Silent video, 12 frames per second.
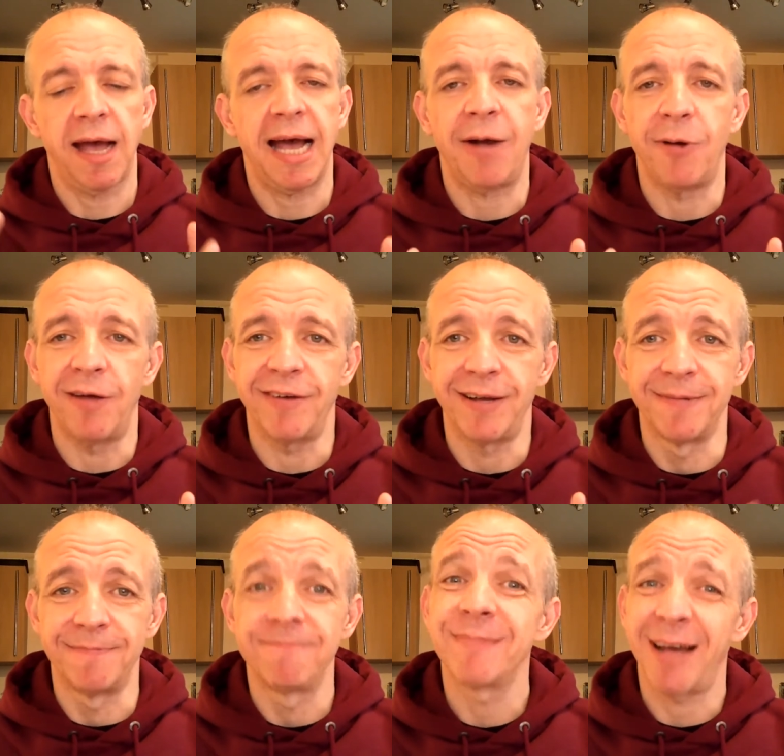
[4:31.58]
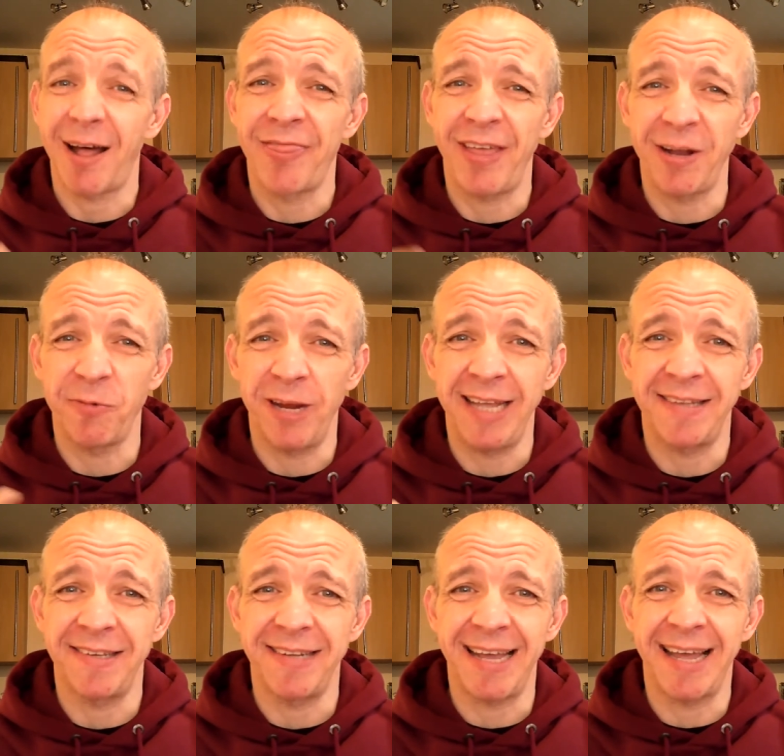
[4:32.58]
However, I think we need
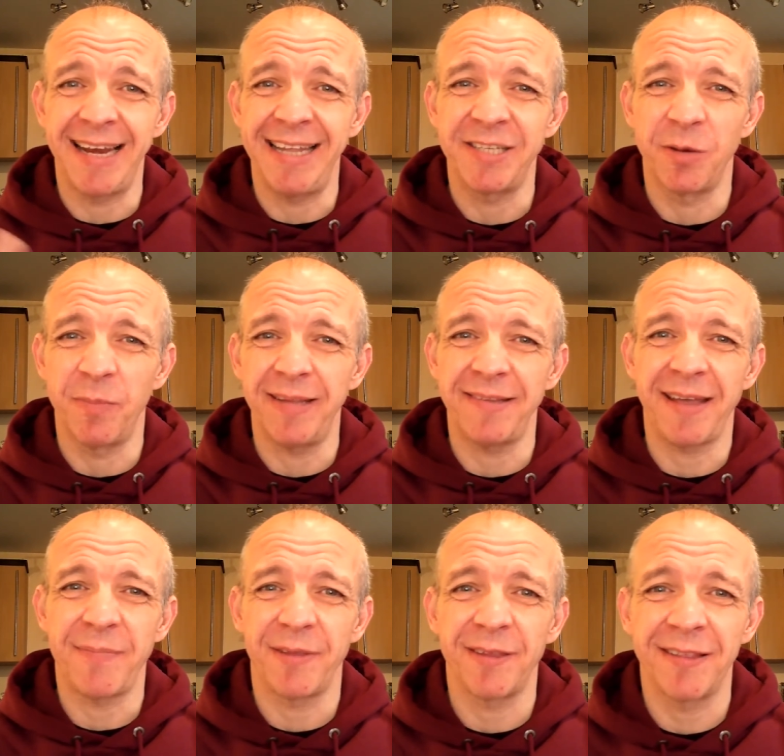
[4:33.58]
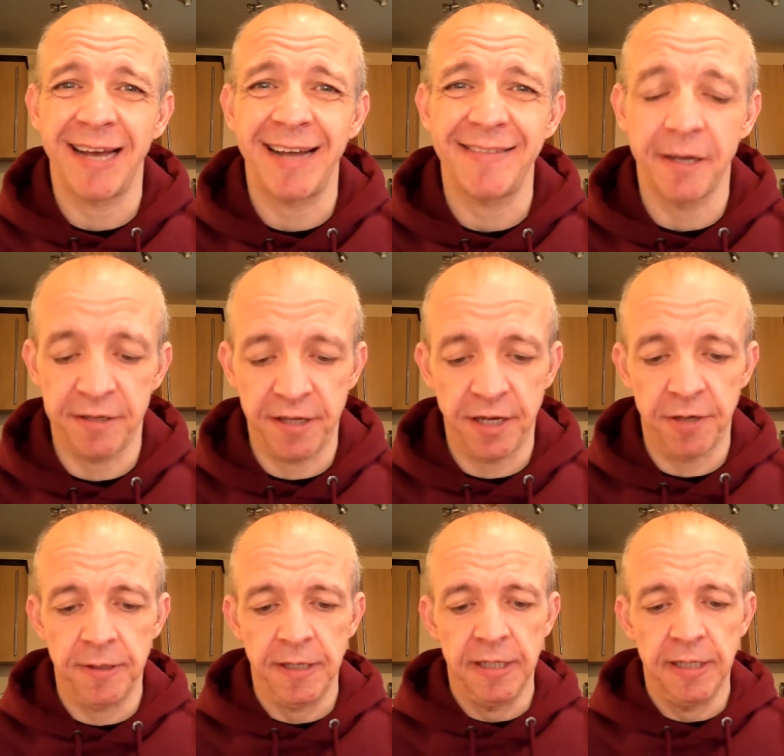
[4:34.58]
to dig a little bit deeper than that, don't you?